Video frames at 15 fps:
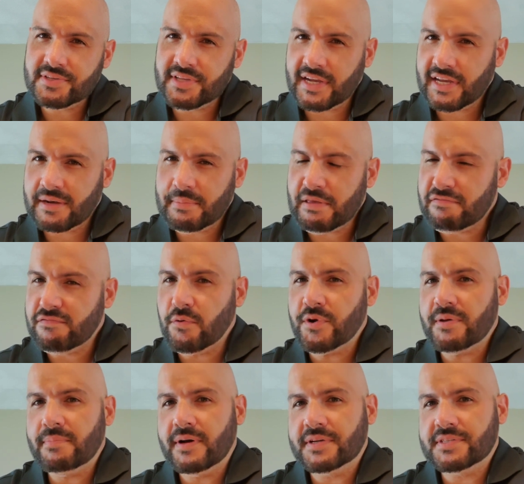is that going to be
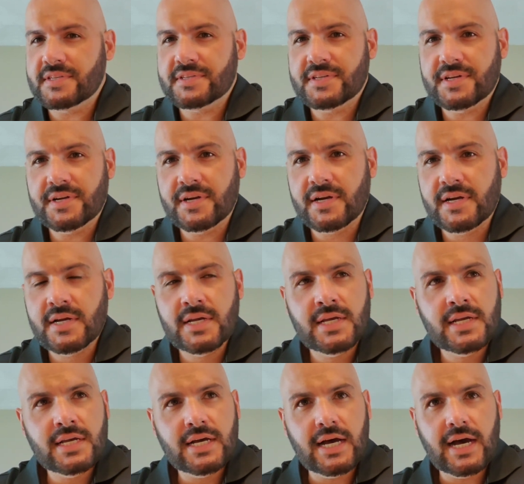$40 this year?
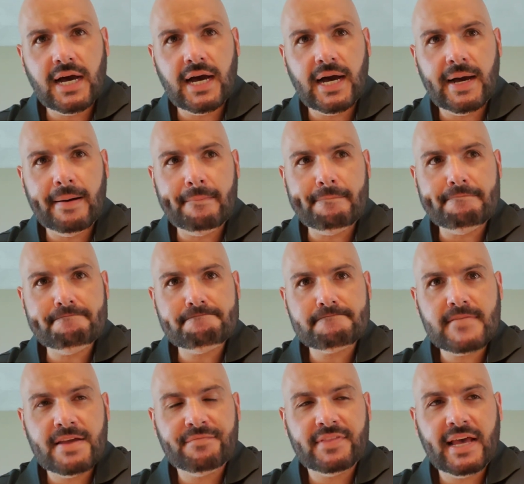
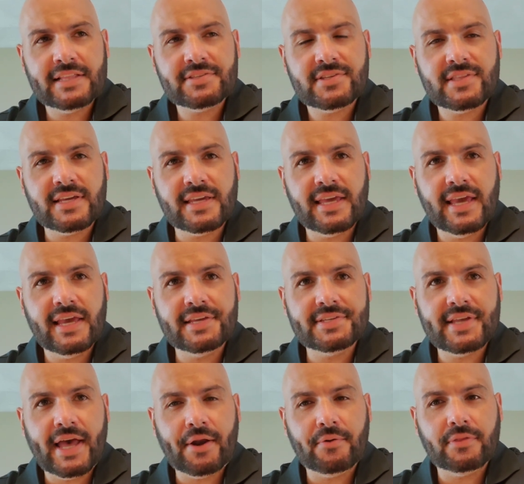If that's the
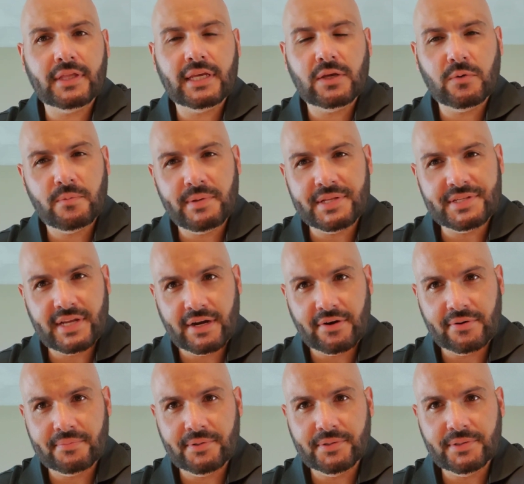case, I don't think it would be
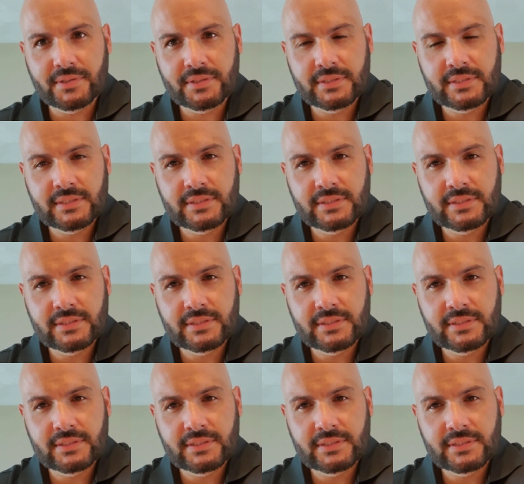terrible